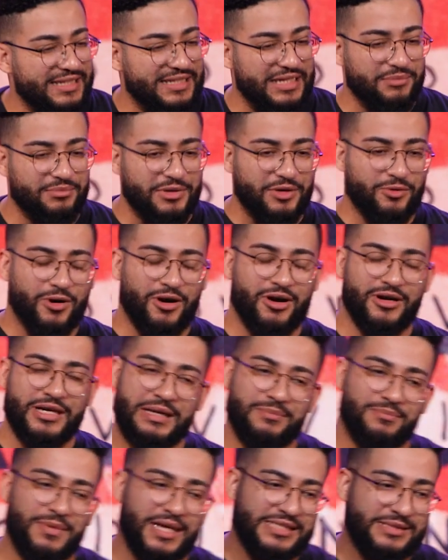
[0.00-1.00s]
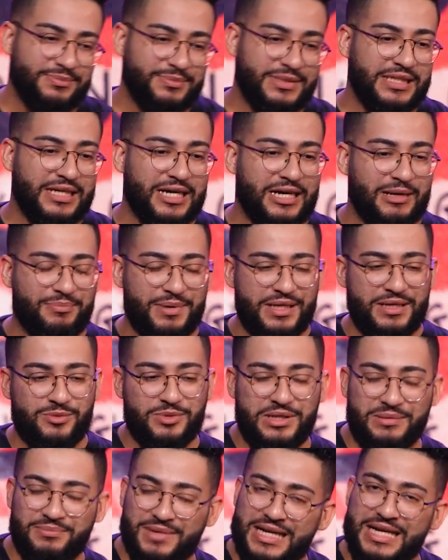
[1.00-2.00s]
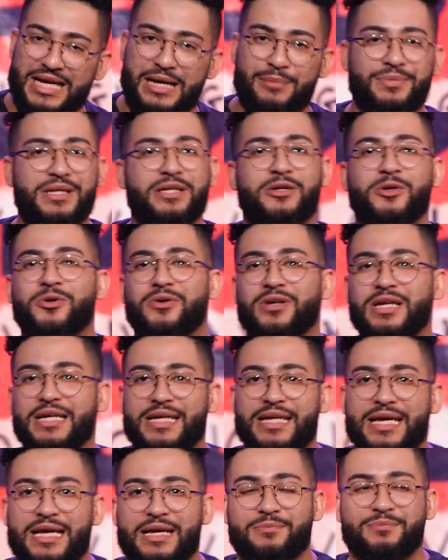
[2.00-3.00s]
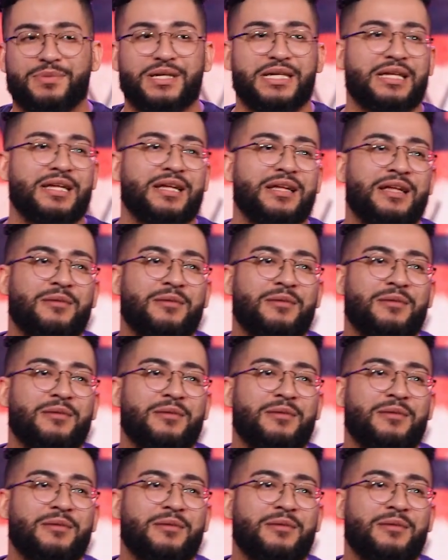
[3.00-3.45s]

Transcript: did me wrong, they messed me up, and we may not be cool again, but,